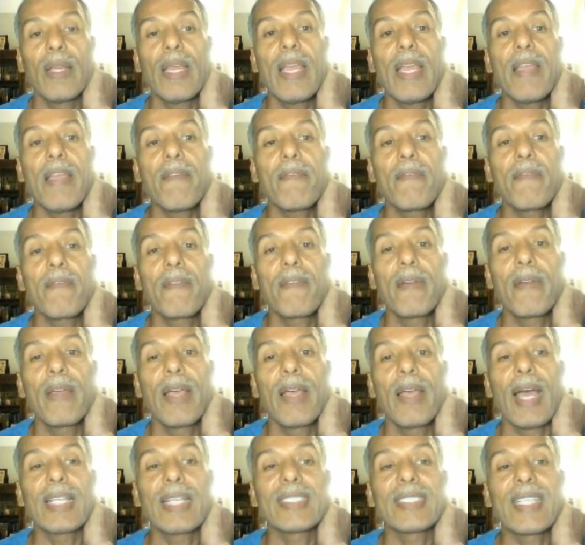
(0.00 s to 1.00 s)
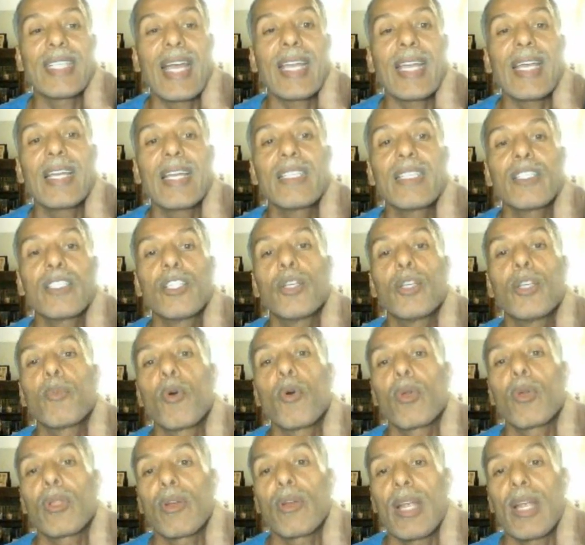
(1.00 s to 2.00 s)
if a second
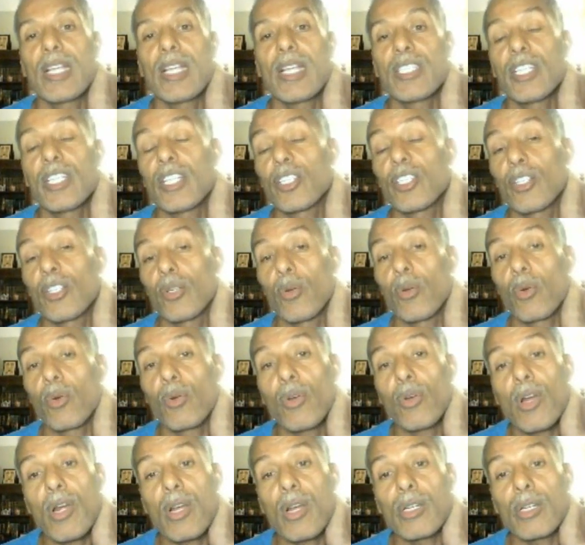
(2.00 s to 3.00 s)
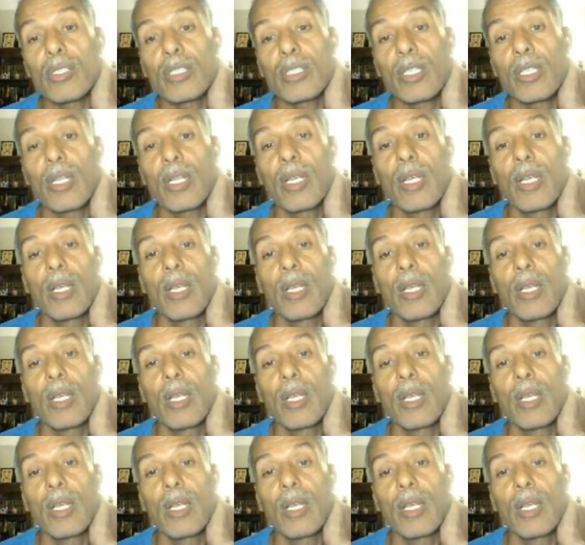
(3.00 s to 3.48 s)
depolarization occurs